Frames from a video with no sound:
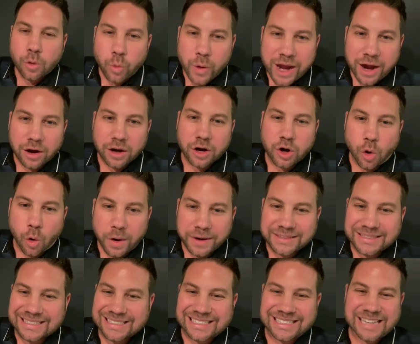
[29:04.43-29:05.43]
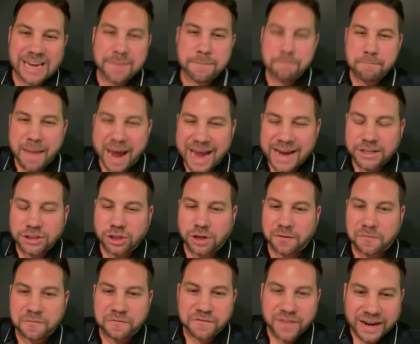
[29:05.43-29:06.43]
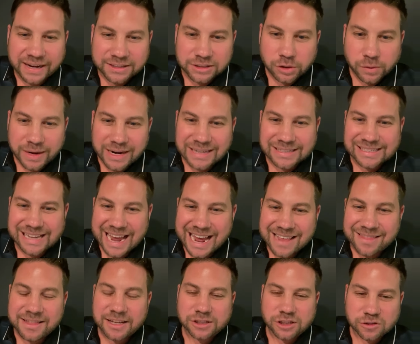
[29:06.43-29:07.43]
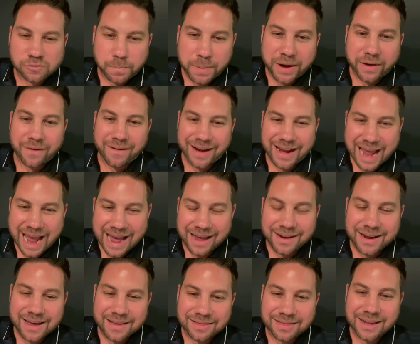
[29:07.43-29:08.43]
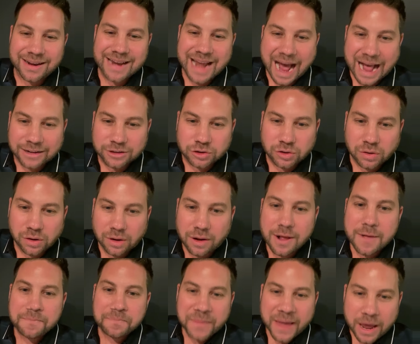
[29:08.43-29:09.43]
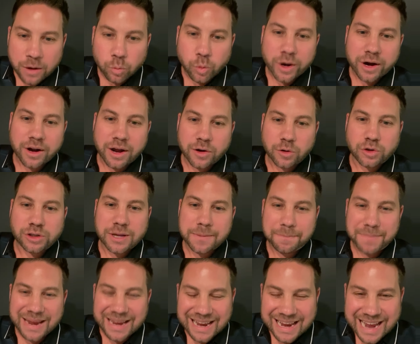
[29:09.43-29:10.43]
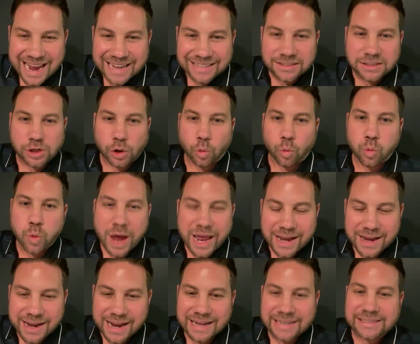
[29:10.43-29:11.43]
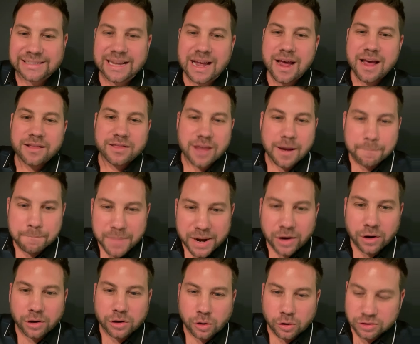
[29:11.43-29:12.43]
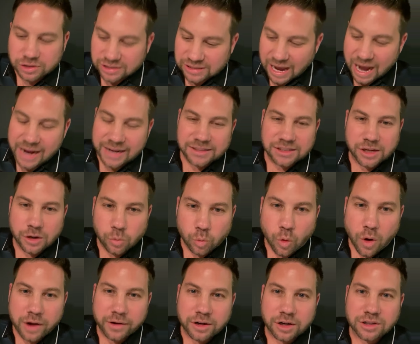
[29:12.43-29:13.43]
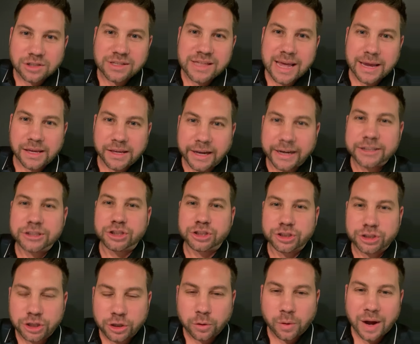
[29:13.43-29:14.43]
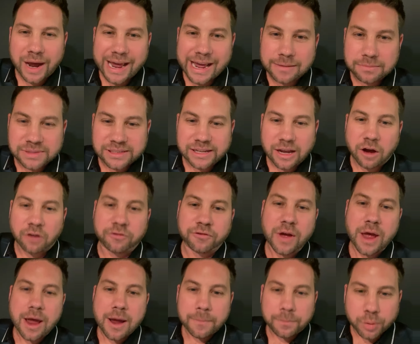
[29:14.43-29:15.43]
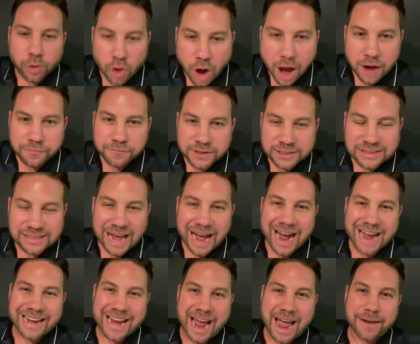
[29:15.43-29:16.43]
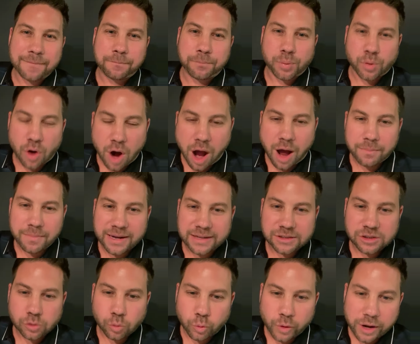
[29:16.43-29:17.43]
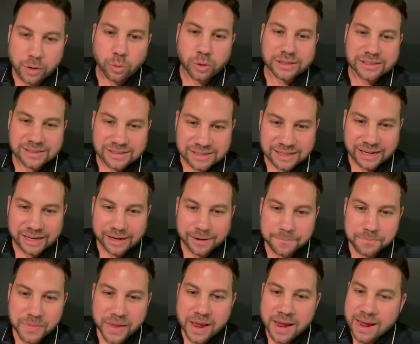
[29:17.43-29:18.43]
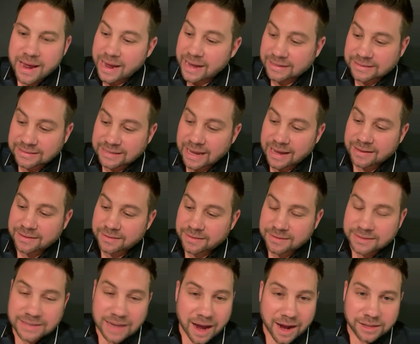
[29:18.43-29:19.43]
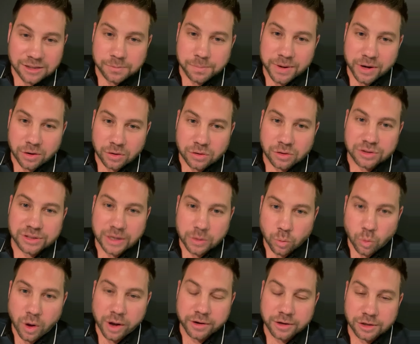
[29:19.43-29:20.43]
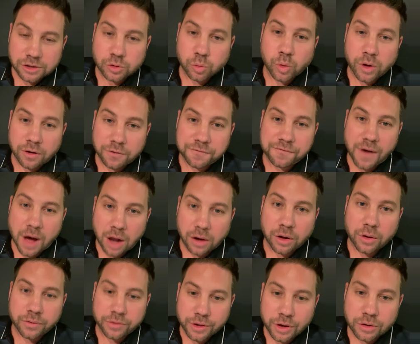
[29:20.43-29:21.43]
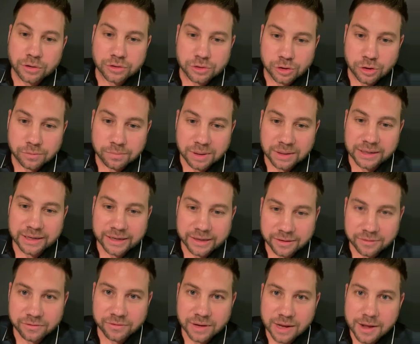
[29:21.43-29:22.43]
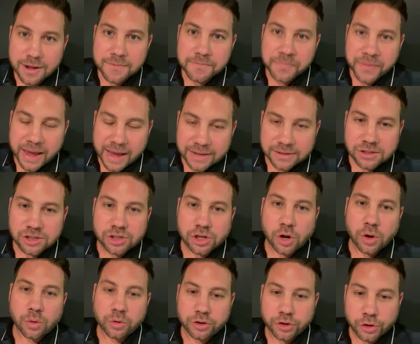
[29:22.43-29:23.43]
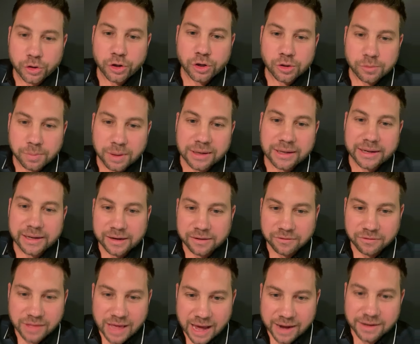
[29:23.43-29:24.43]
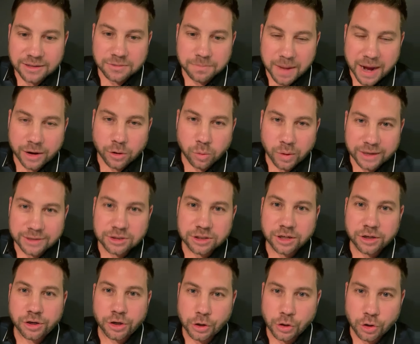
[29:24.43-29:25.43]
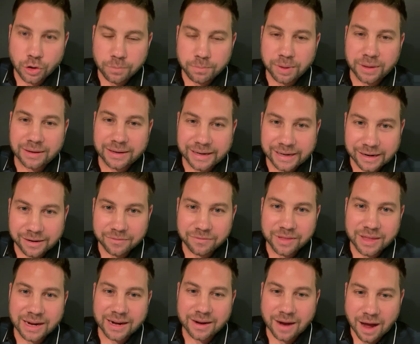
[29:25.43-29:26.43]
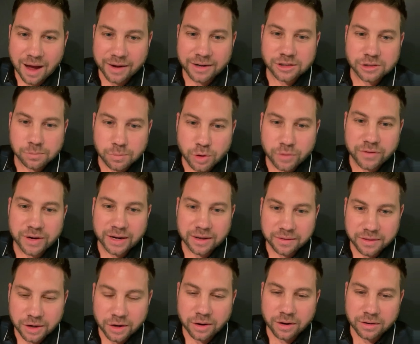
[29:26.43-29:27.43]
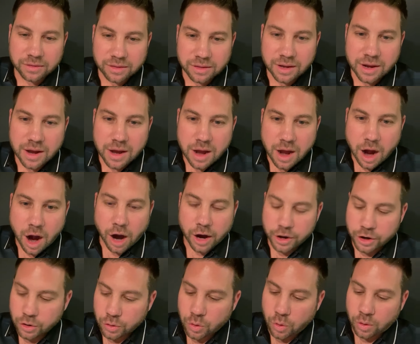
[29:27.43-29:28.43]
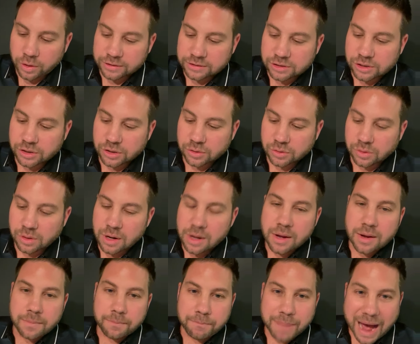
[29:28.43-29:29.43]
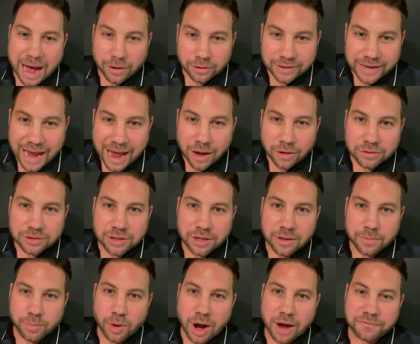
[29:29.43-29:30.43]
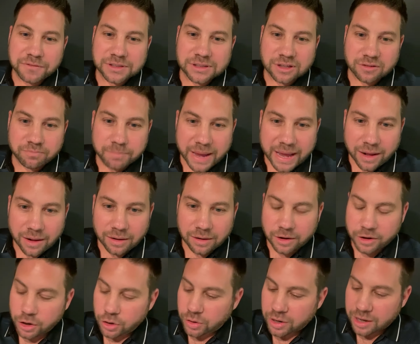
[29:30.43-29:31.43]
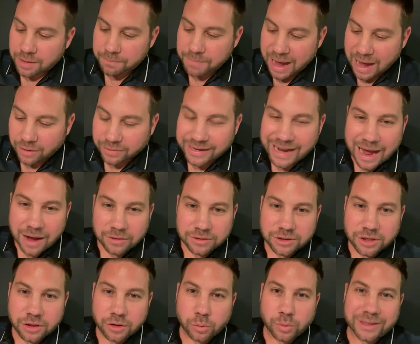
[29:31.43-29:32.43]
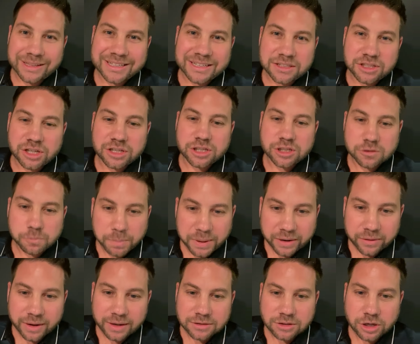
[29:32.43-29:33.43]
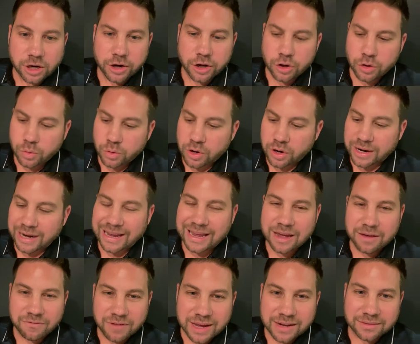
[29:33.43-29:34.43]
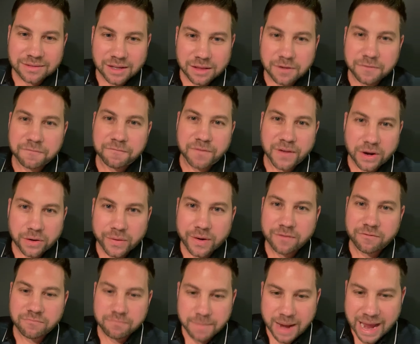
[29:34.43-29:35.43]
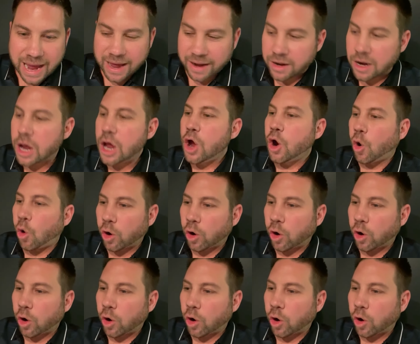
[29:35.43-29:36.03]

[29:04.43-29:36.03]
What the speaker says: We are going to see major victories in the spirit and in the natural, and we're going to begin to witness the miracle signs and wonders that Yeshua himself prophesied and promised we would see. It said, signs, miracles, and wonders will follow those who believe. And so do you believe, that is my question, do you believe that God is moving in the earth? Are you going to bow down to the prophets of Baal? Are you gonna bow down to the religious spirits? Are you gonna give in to the fear of man?